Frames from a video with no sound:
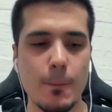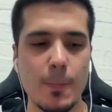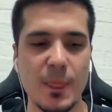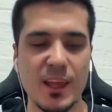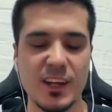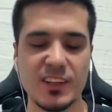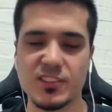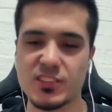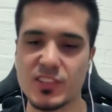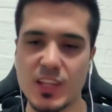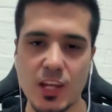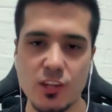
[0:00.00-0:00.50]

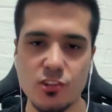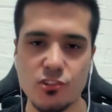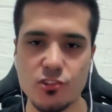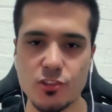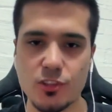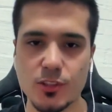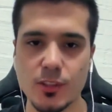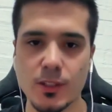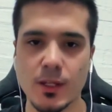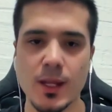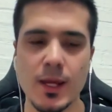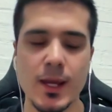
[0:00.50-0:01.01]
extension,
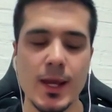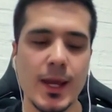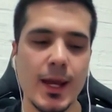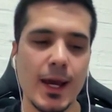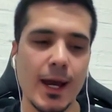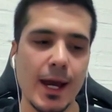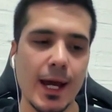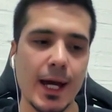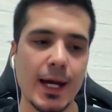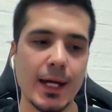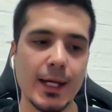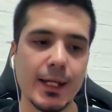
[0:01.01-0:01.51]

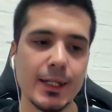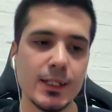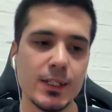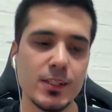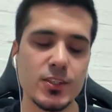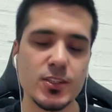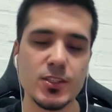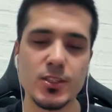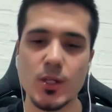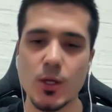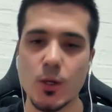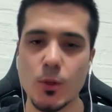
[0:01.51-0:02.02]
and
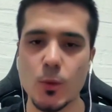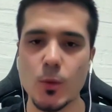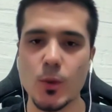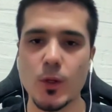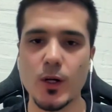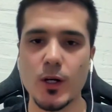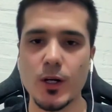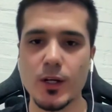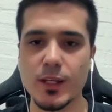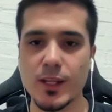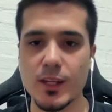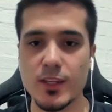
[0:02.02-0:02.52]
so
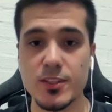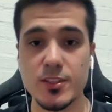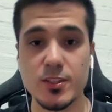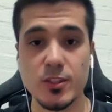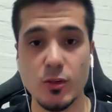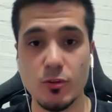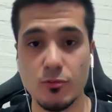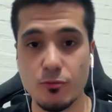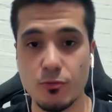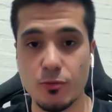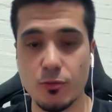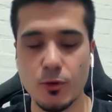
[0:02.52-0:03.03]
on and
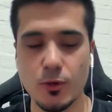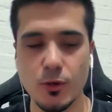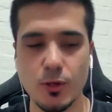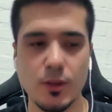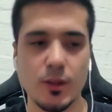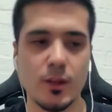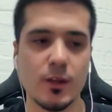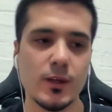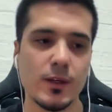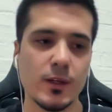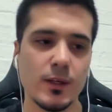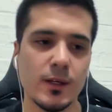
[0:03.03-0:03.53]
so forth.
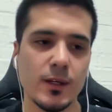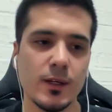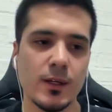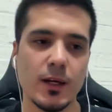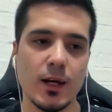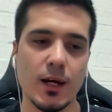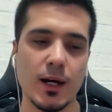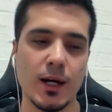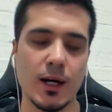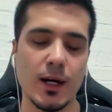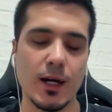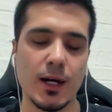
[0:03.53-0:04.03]

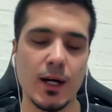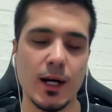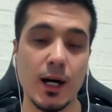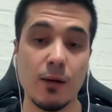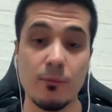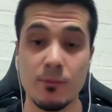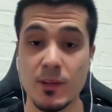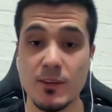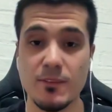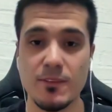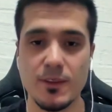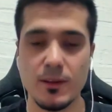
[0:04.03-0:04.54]
And
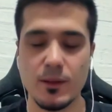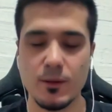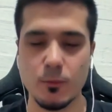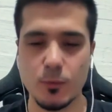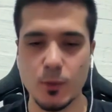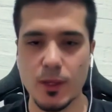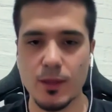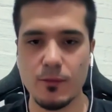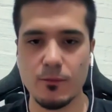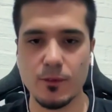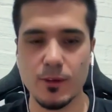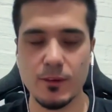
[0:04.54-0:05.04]
one of the
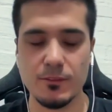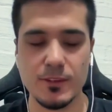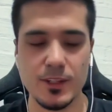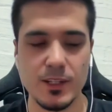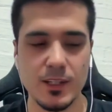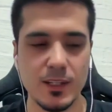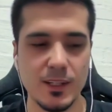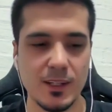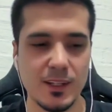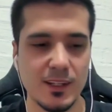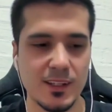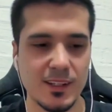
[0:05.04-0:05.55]

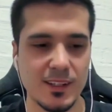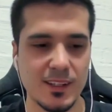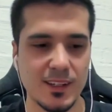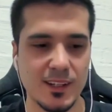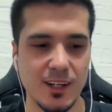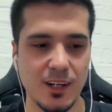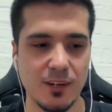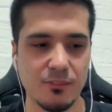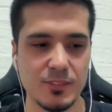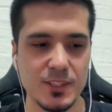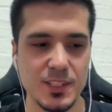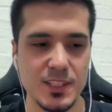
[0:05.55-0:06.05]

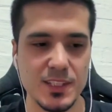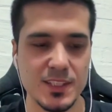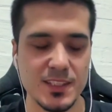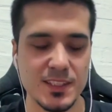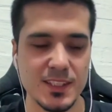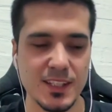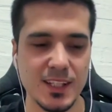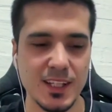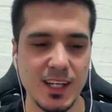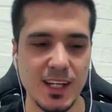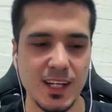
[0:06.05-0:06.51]
of these